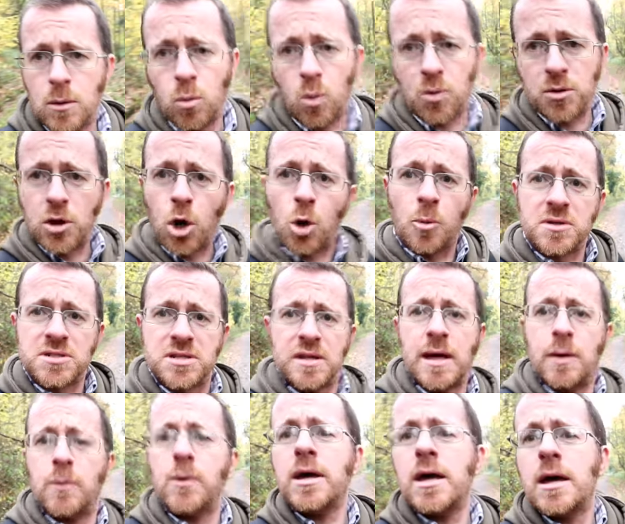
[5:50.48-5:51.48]
one kilometre
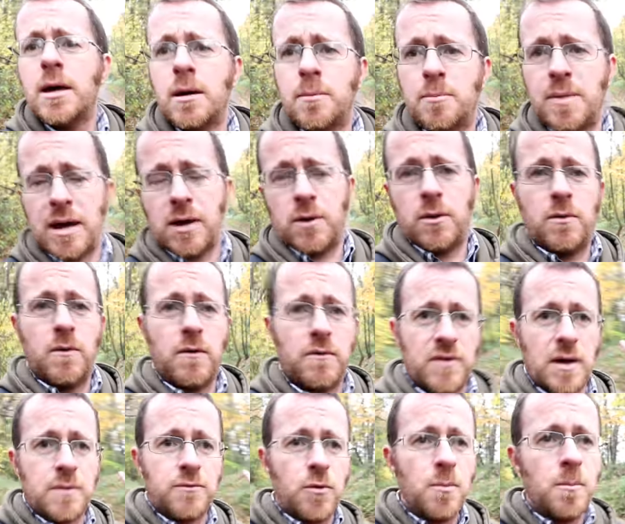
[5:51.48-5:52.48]
that way, back where I've
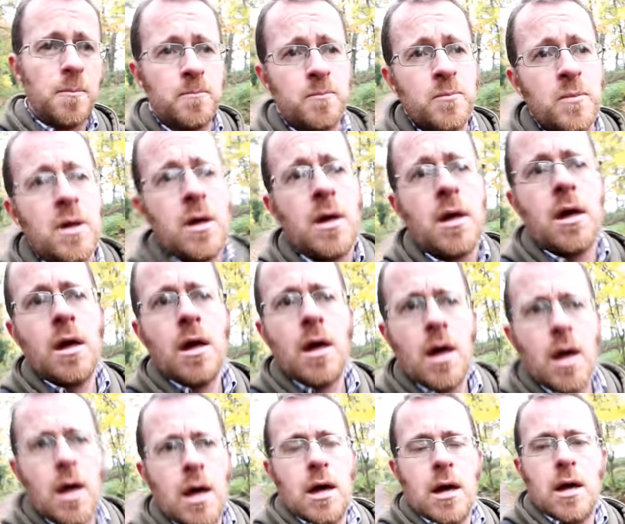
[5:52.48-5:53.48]
come from
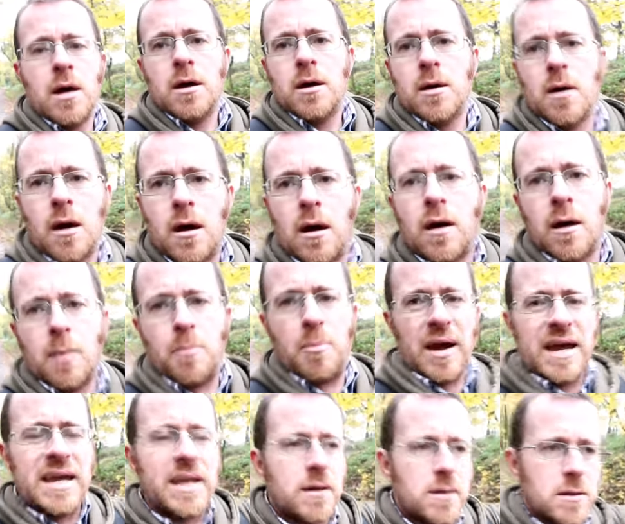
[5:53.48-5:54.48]
uh,
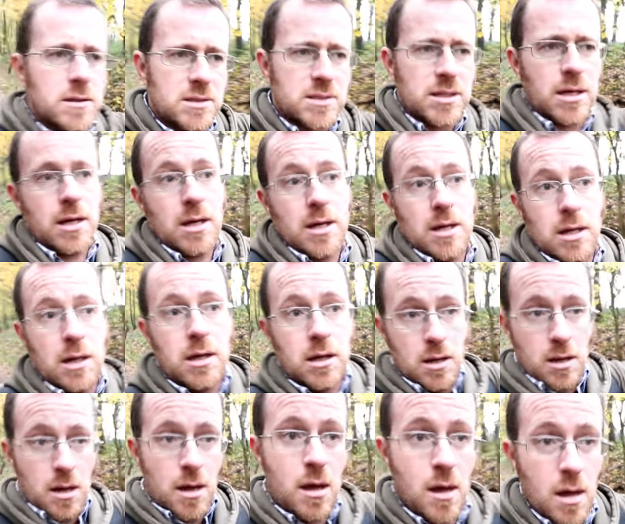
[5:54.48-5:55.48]
Baynard,
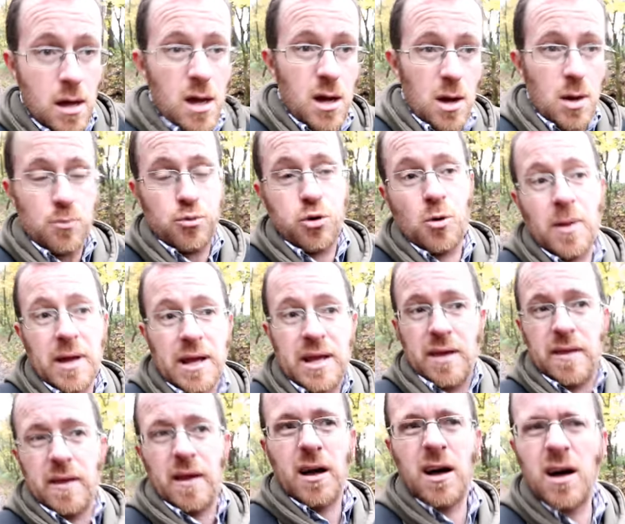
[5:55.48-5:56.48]
probably
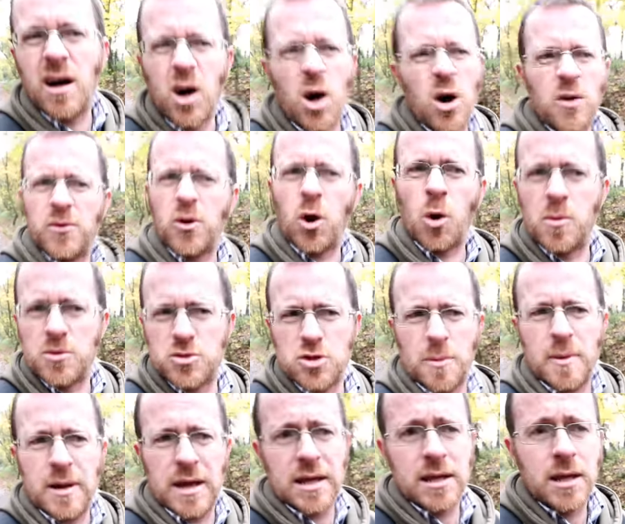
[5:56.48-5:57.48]
another half kilometre up
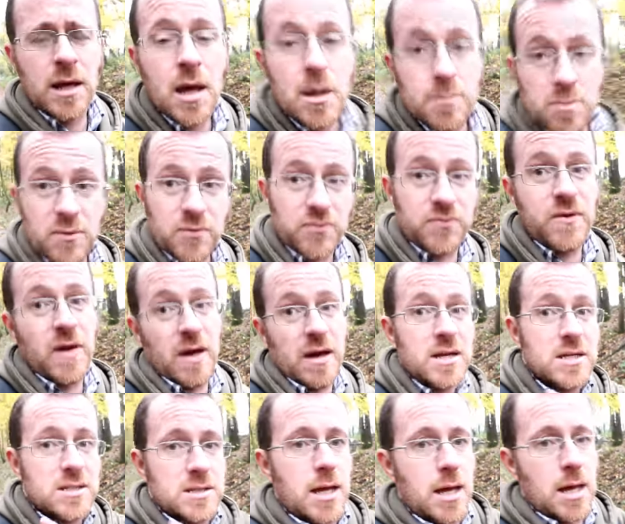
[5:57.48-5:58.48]
ahead, but
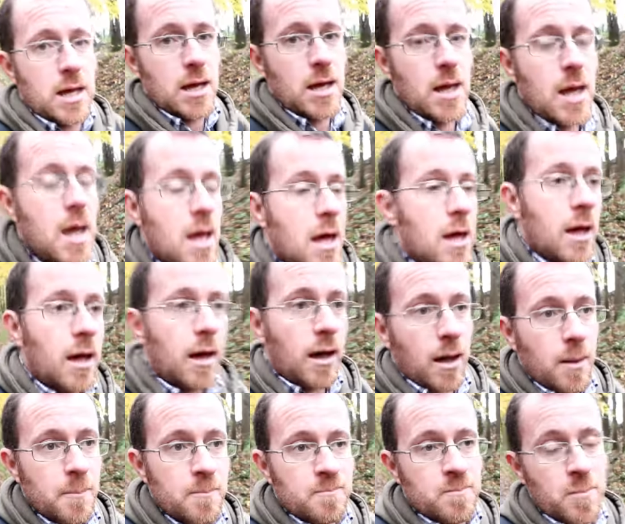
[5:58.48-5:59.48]
first,
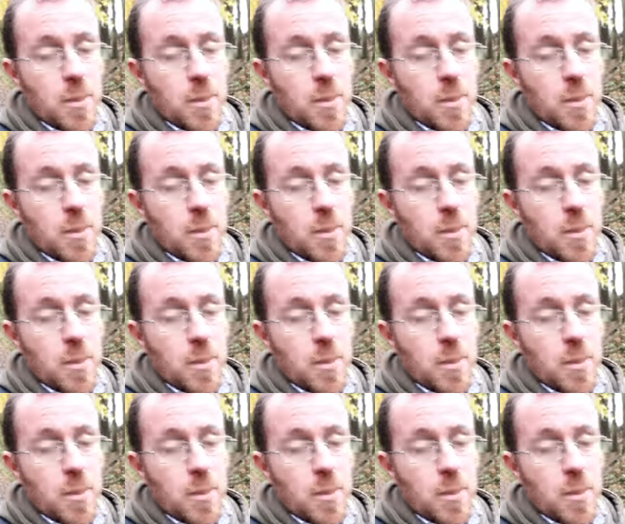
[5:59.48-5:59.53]
um,